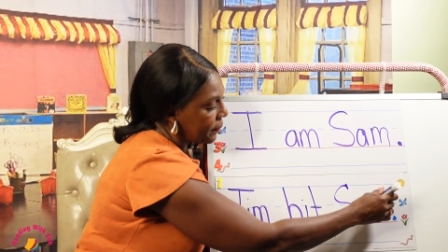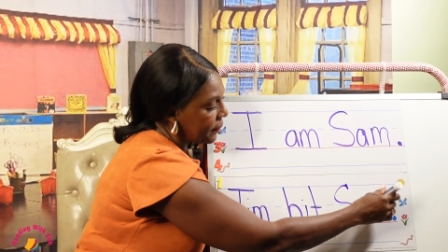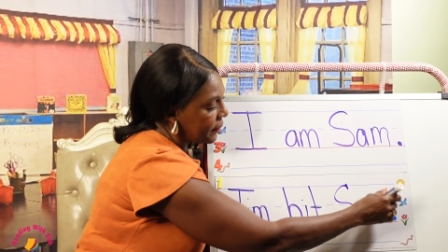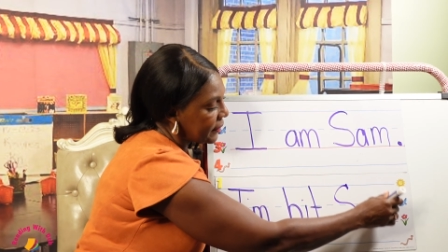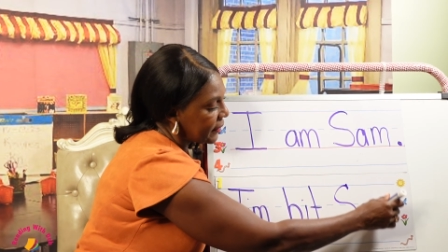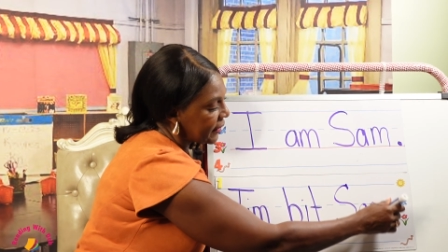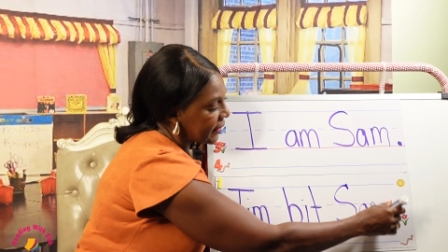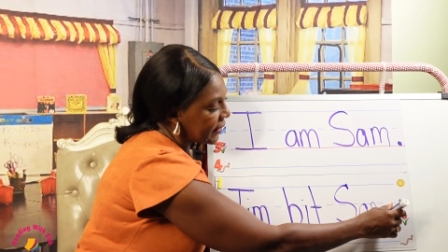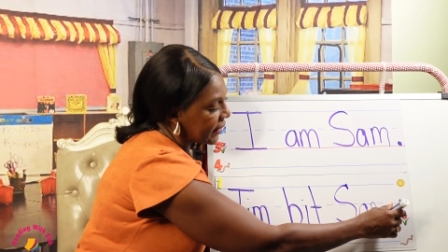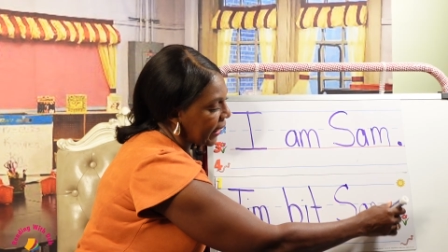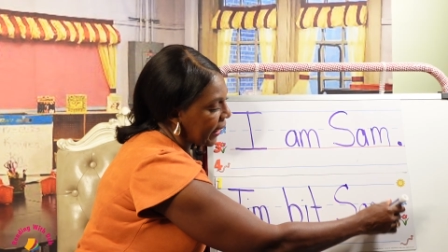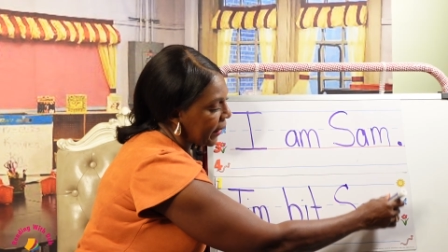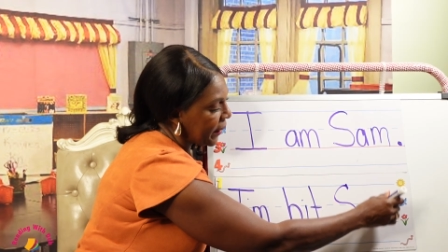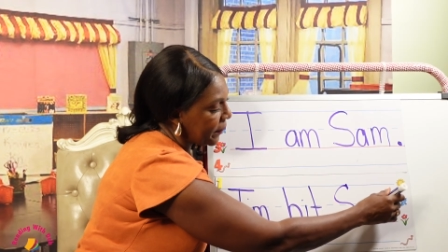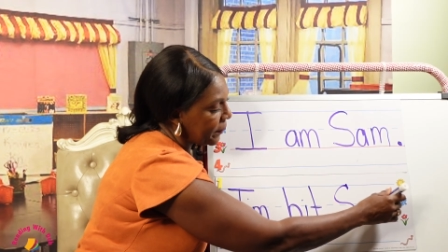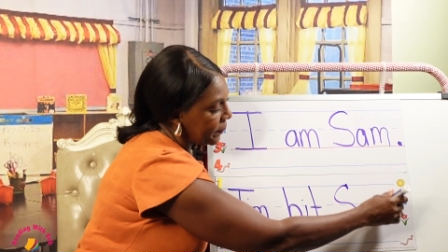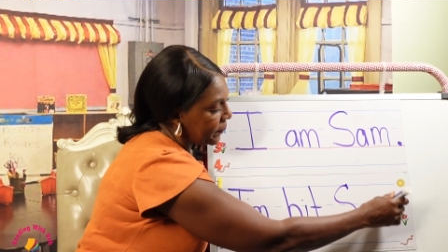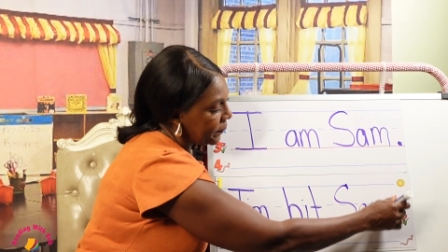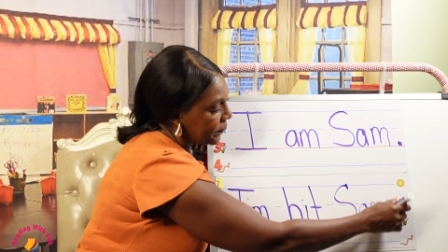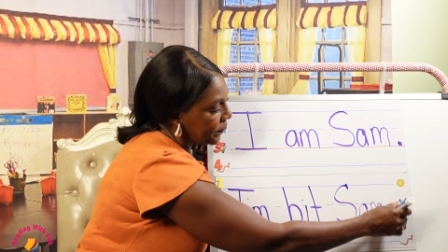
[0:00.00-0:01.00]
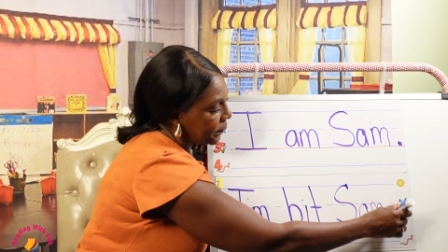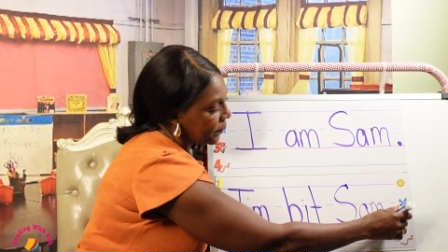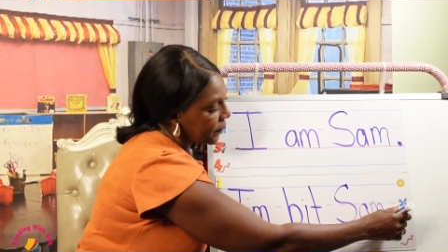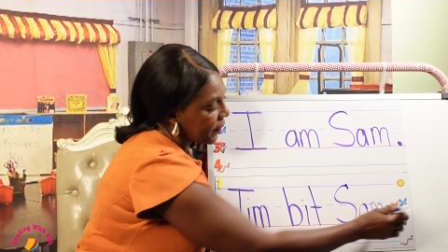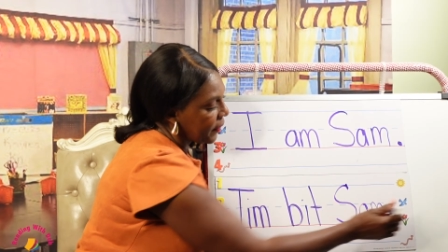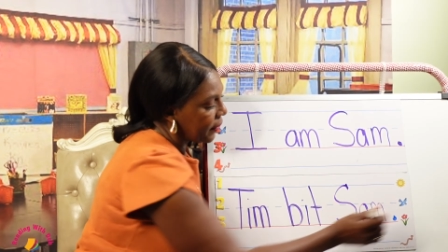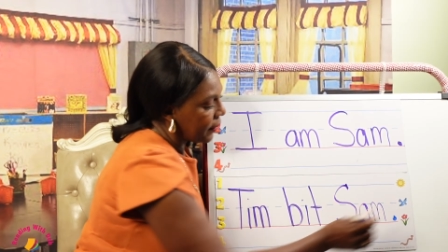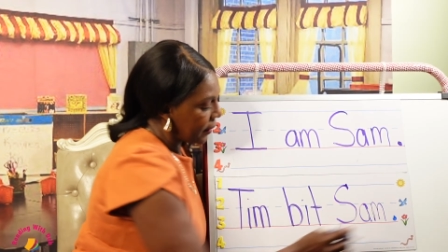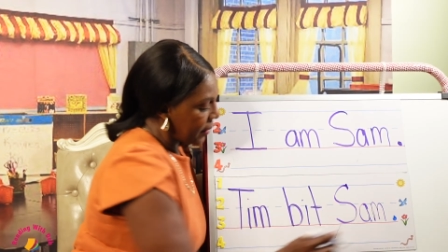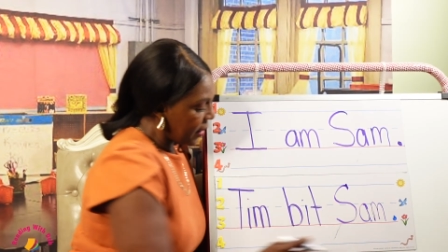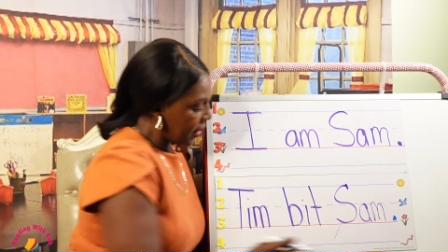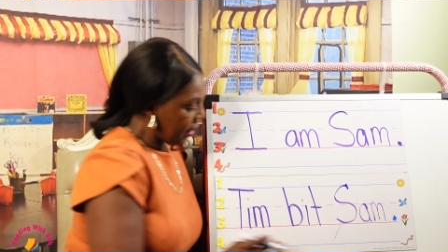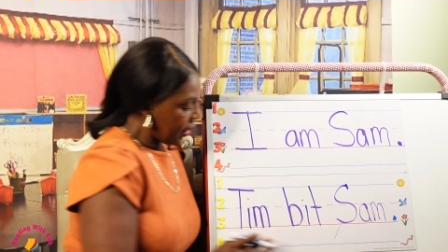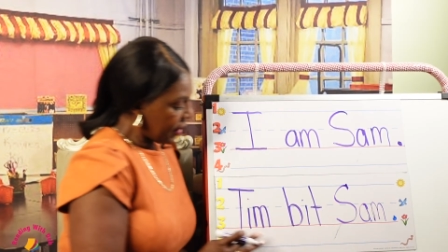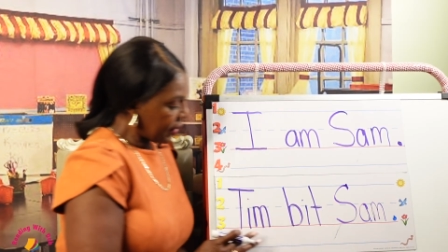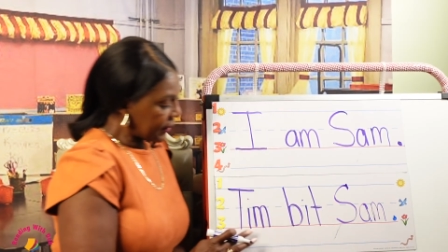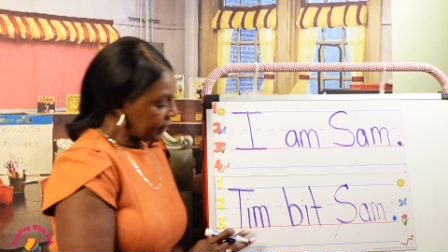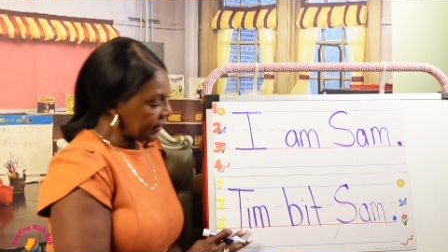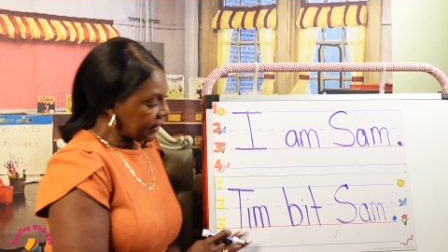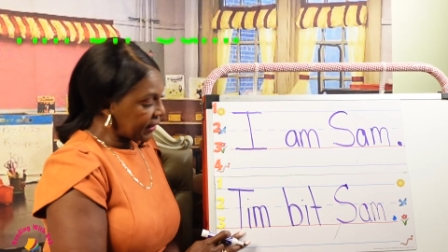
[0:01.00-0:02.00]
Sam.
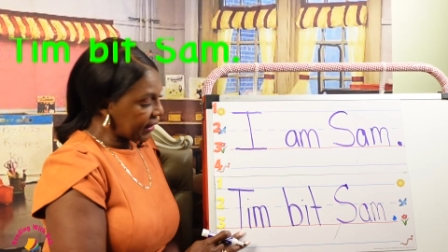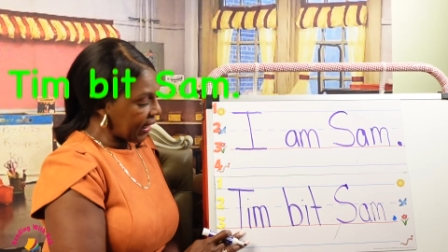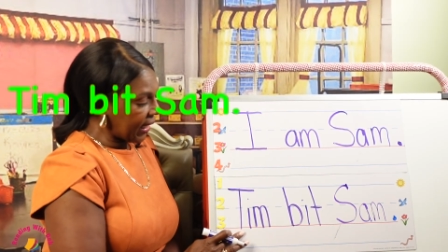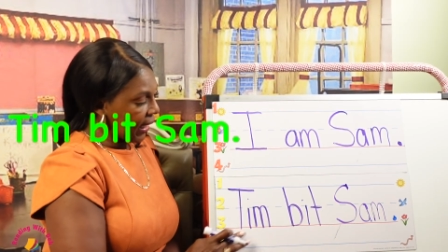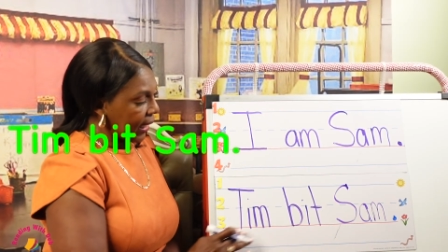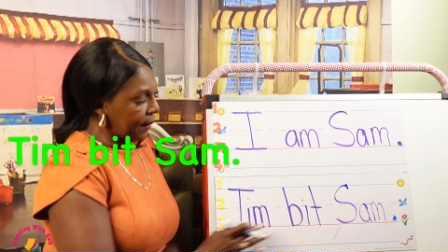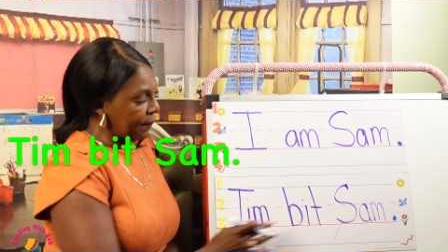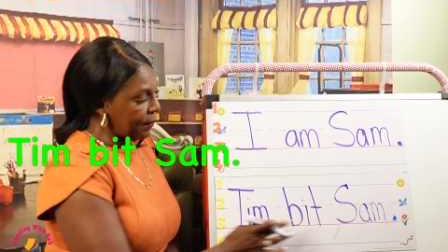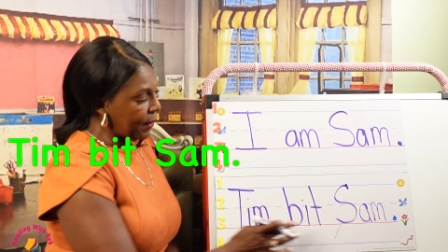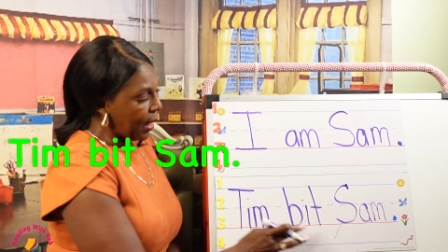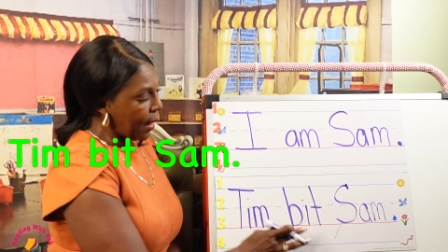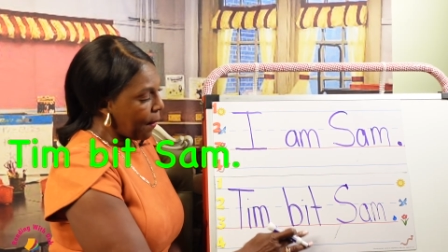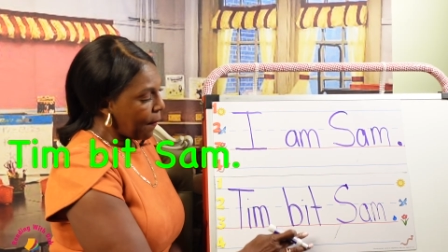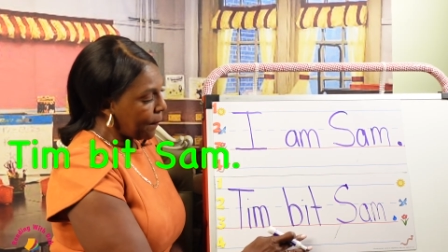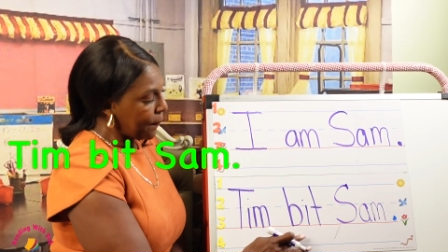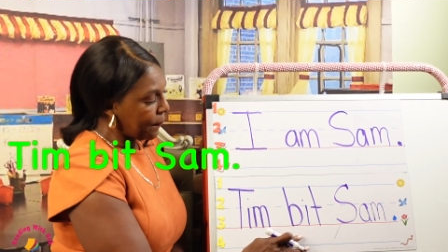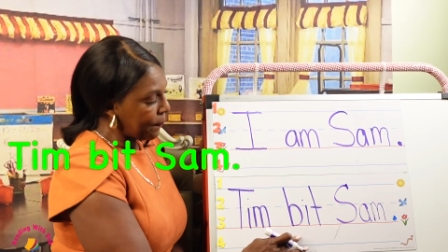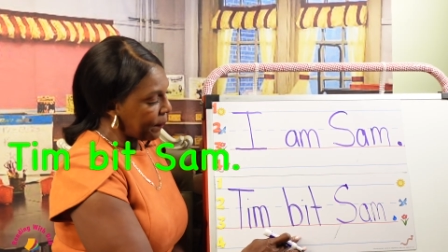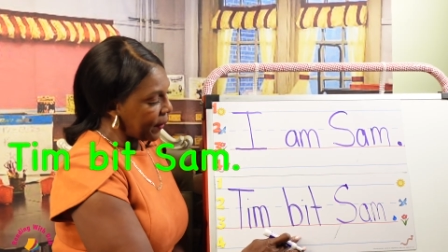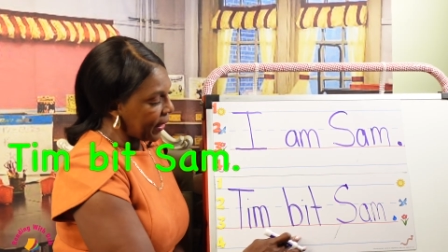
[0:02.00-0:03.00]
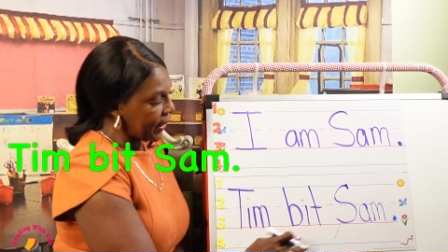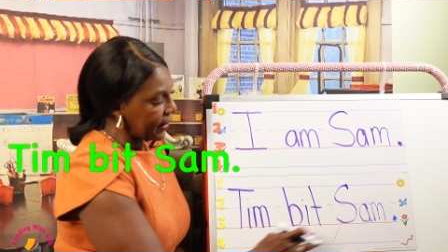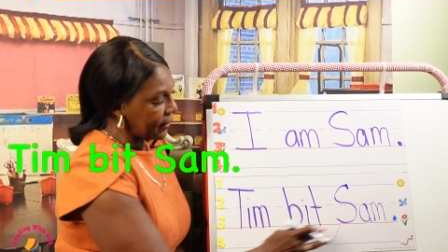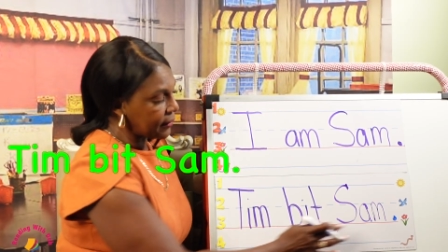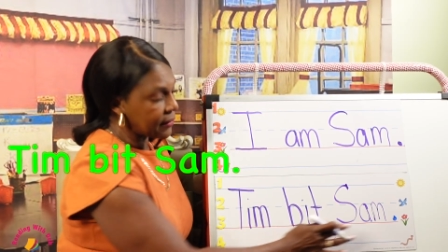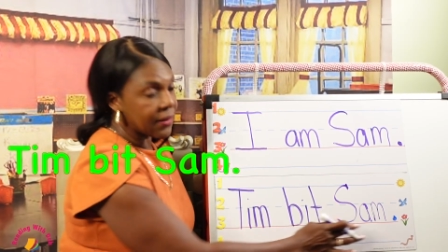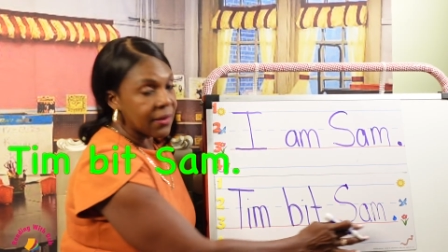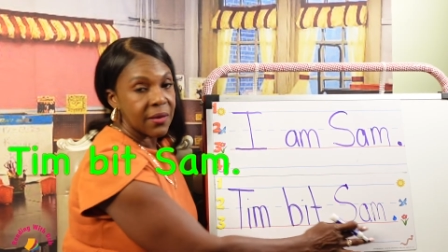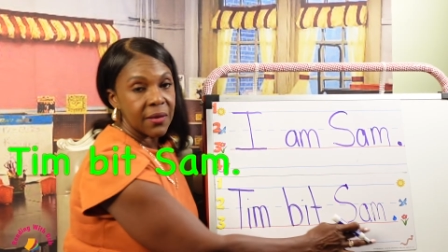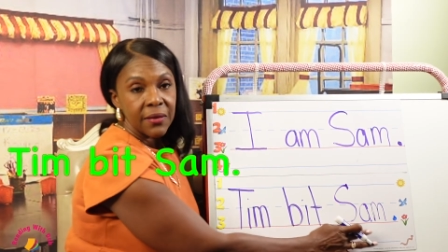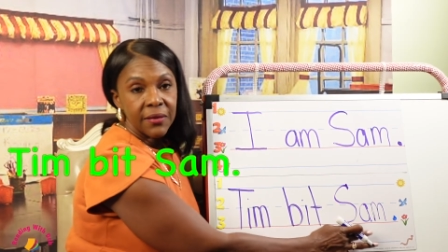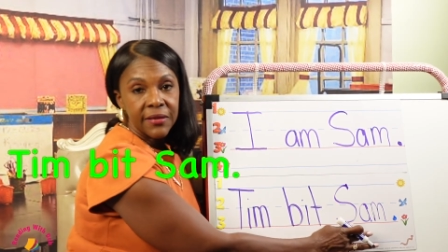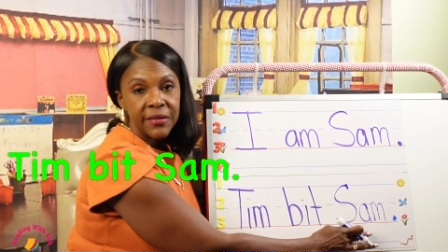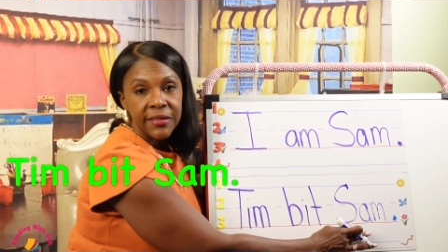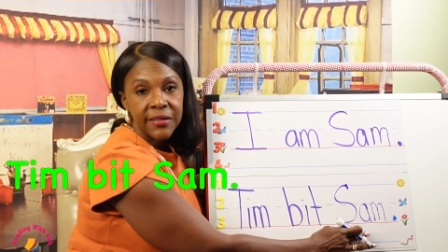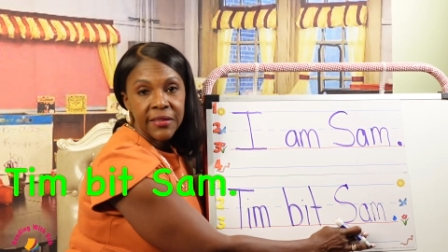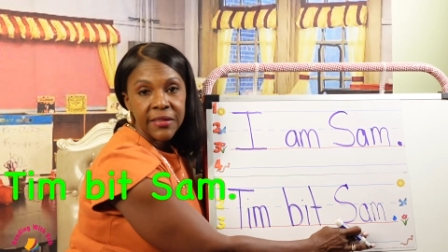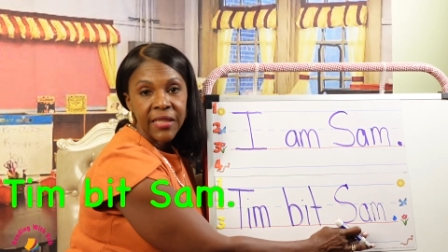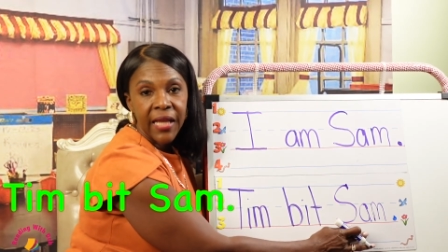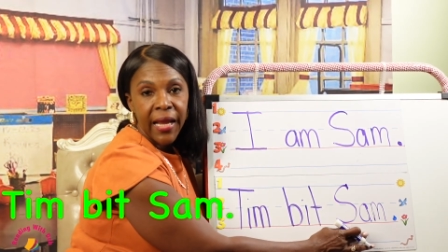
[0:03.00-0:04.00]
Tim bit
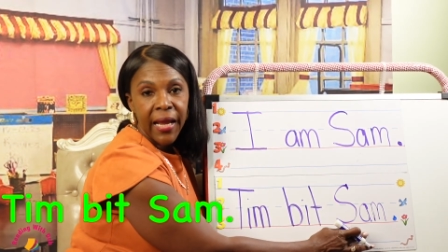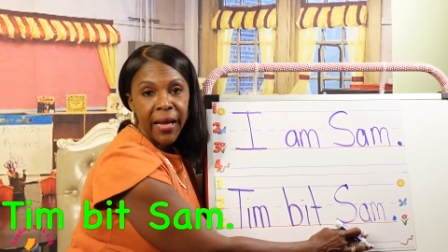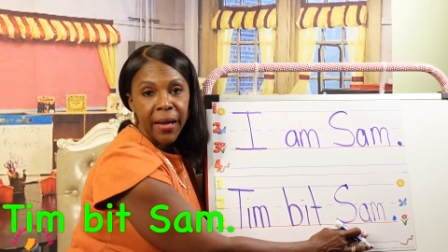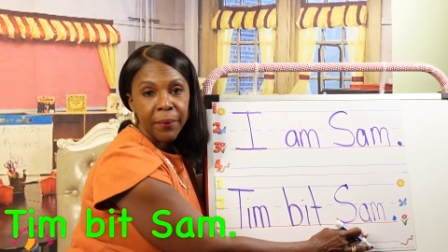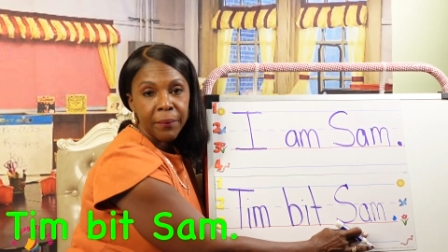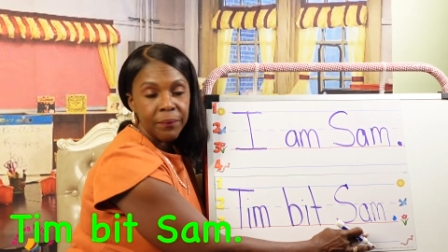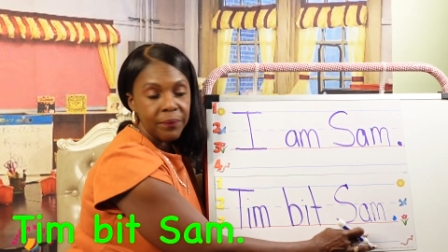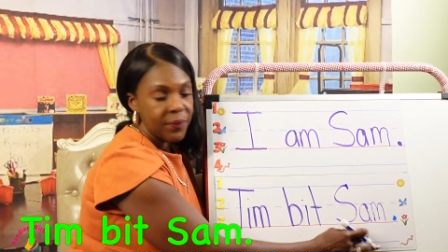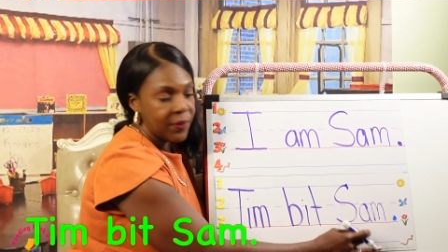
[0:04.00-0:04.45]
Sam.